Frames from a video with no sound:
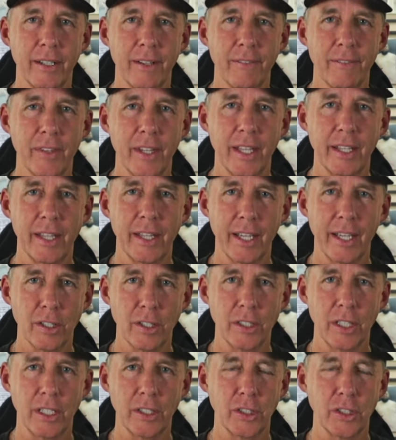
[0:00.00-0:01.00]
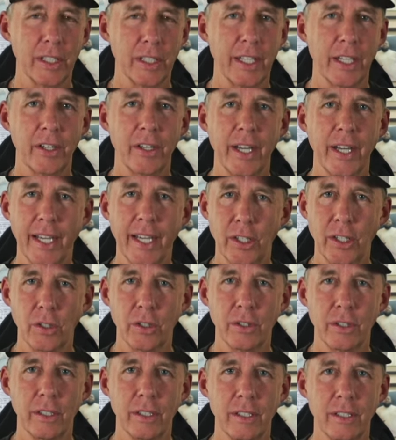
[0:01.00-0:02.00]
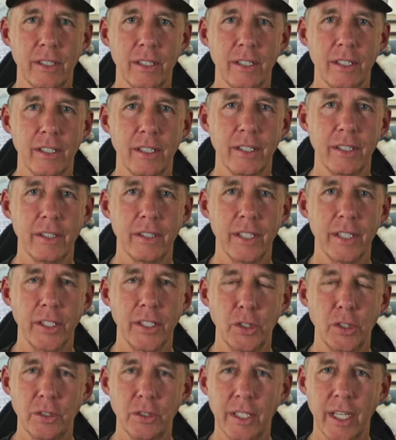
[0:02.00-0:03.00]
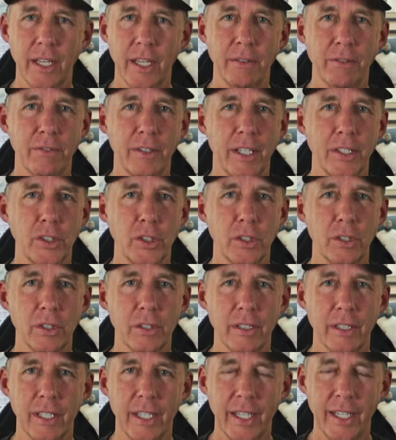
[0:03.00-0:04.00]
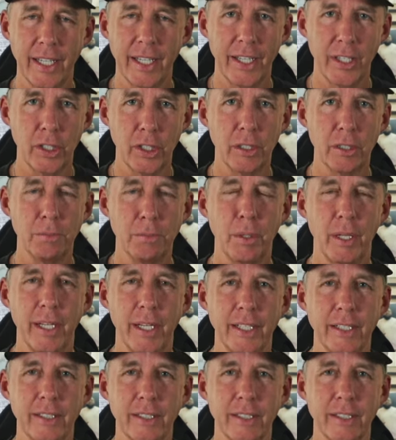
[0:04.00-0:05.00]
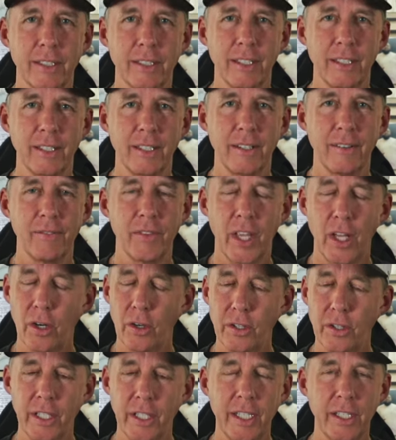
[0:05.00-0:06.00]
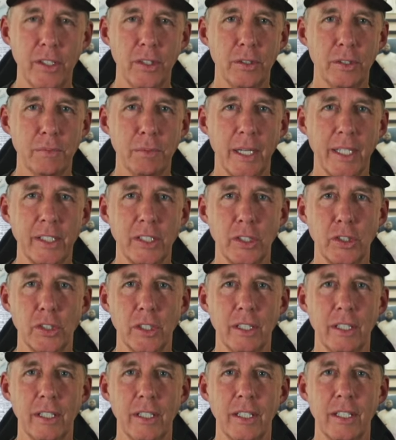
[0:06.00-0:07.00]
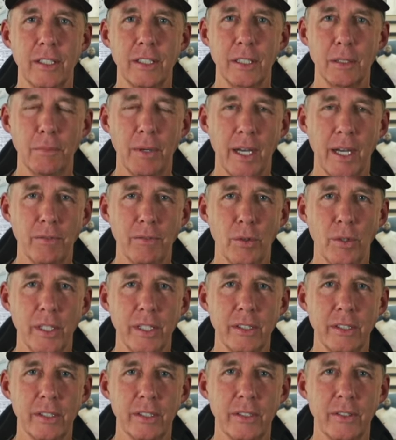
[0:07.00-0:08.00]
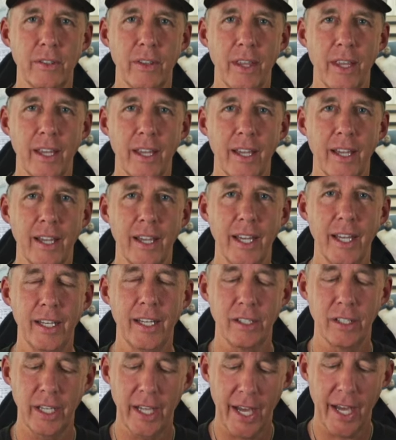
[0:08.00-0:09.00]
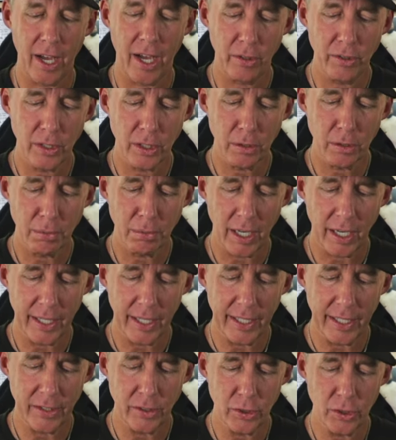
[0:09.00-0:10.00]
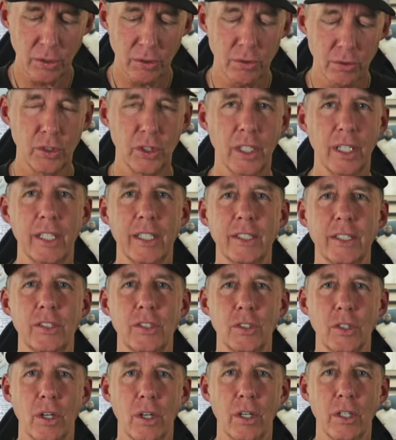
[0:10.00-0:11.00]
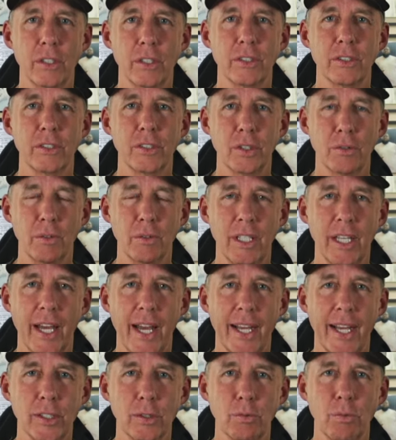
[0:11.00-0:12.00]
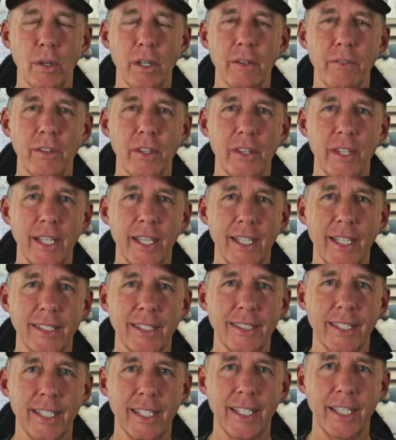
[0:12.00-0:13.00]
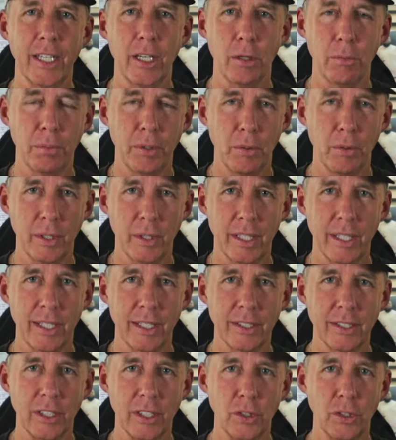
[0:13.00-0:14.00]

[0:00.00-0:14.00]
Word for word: that they are touching, they are anchored, that you're safe, that you're in a good place. And all you need to do is pay attention to my voice and allow your body to just start to relax. One of the things that can help you with this as you